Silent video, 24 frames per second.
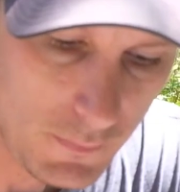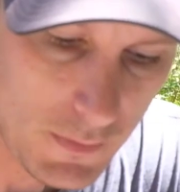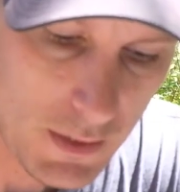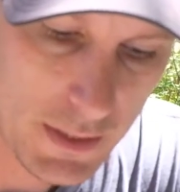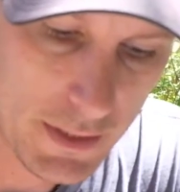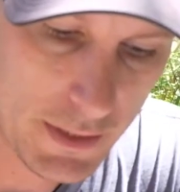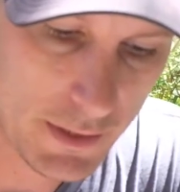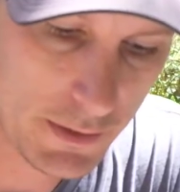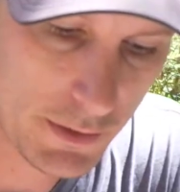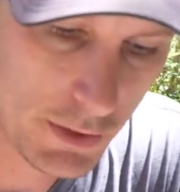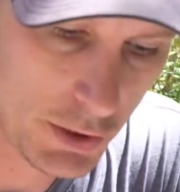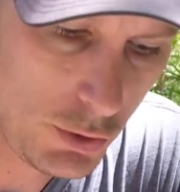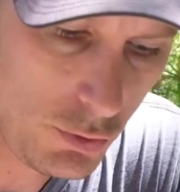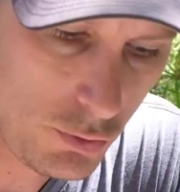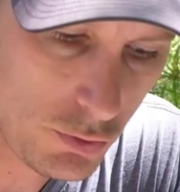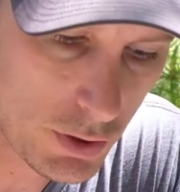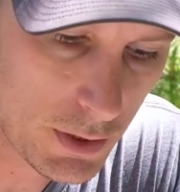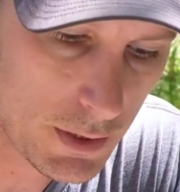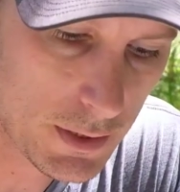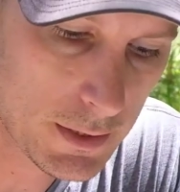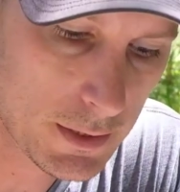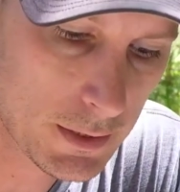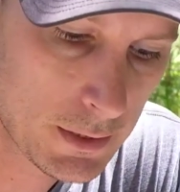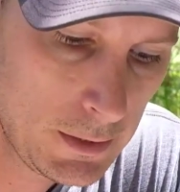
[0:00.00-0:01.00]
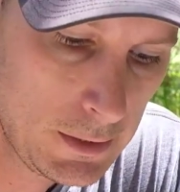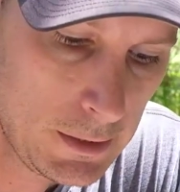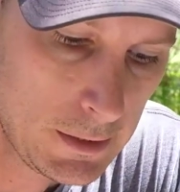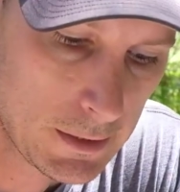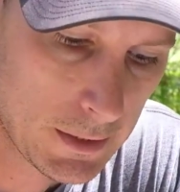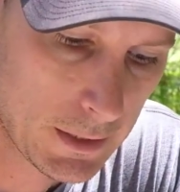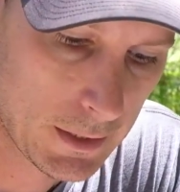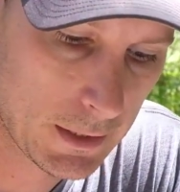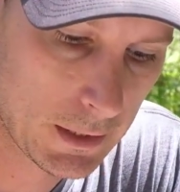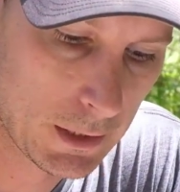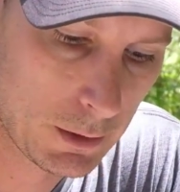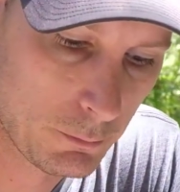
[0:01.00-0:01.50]
is usually
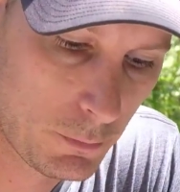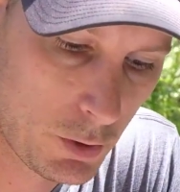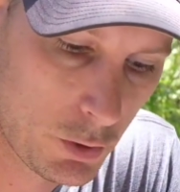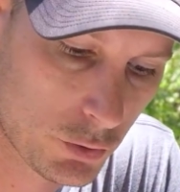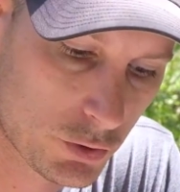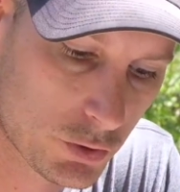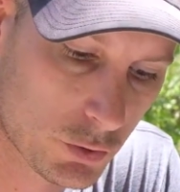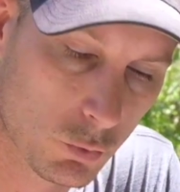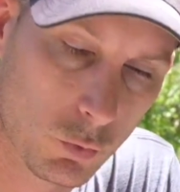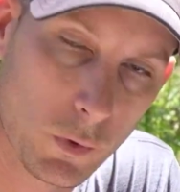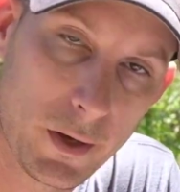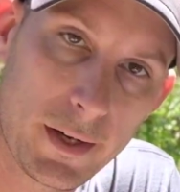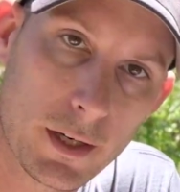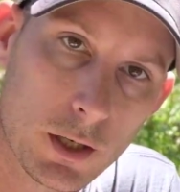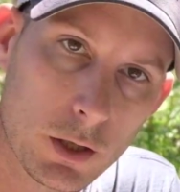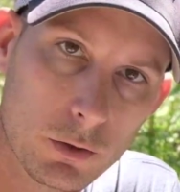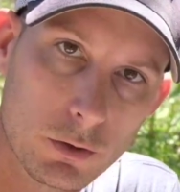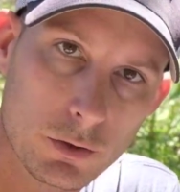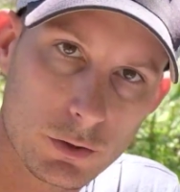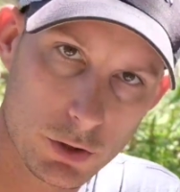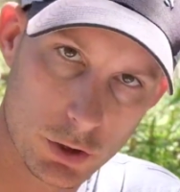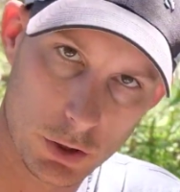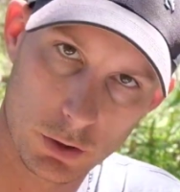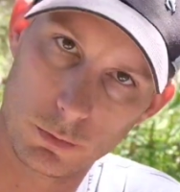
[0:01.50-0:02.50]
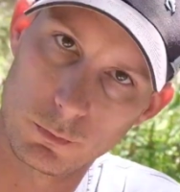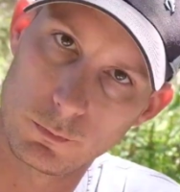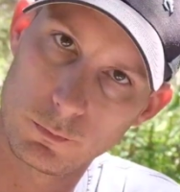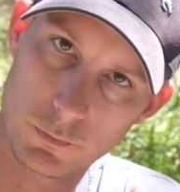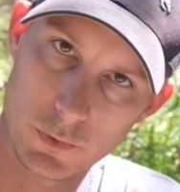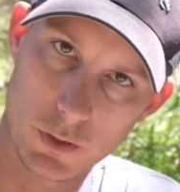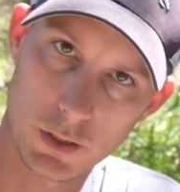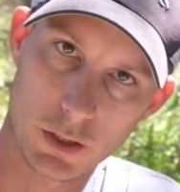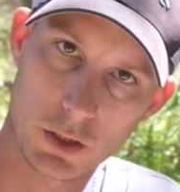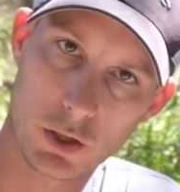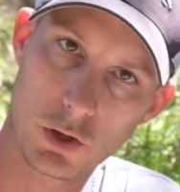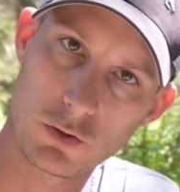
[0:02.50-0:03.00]
most red oak, so
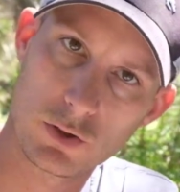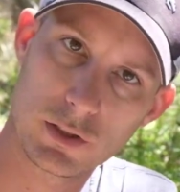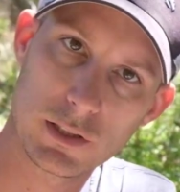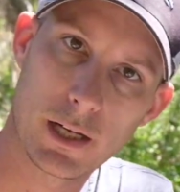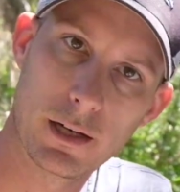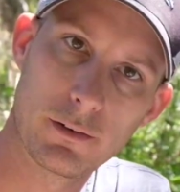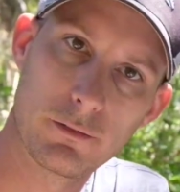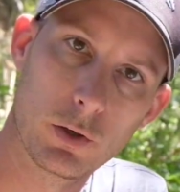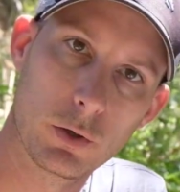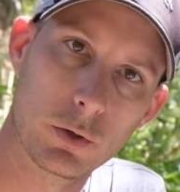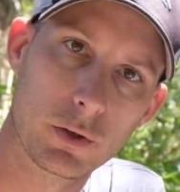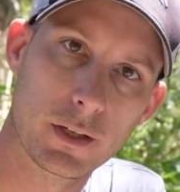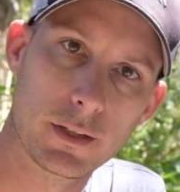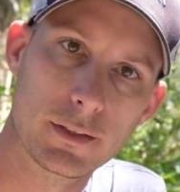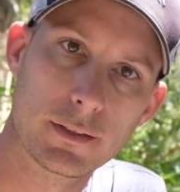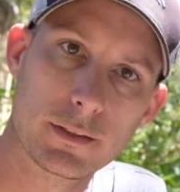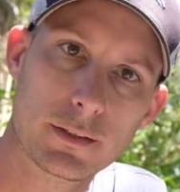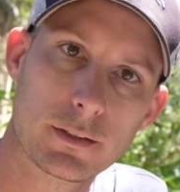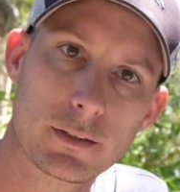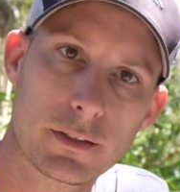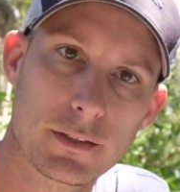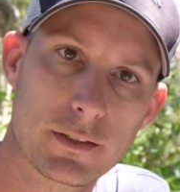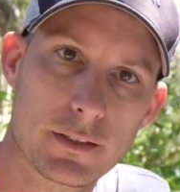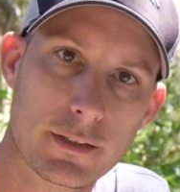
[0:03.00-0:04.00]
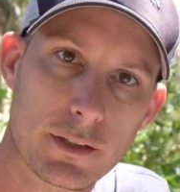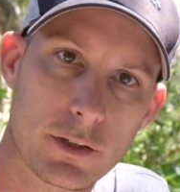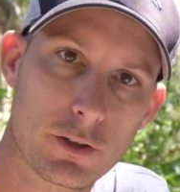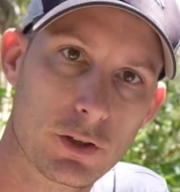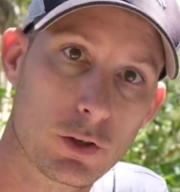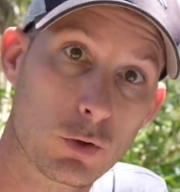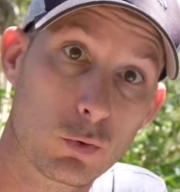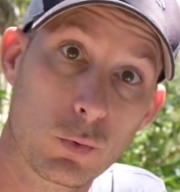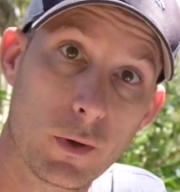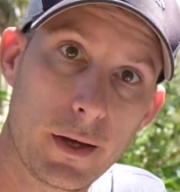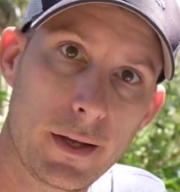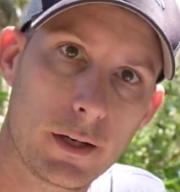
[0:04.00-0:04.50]
the coast live oak is considered
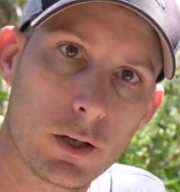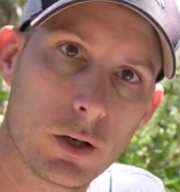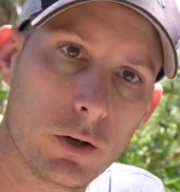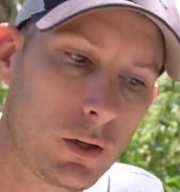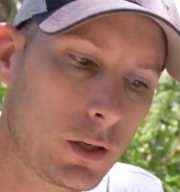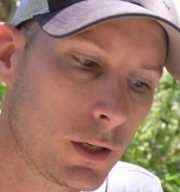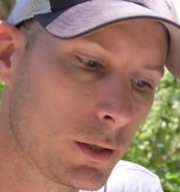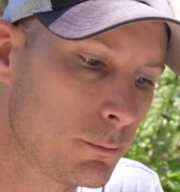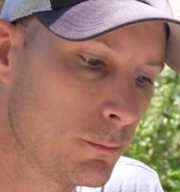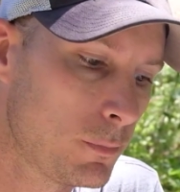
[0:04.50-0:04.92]
a red oak.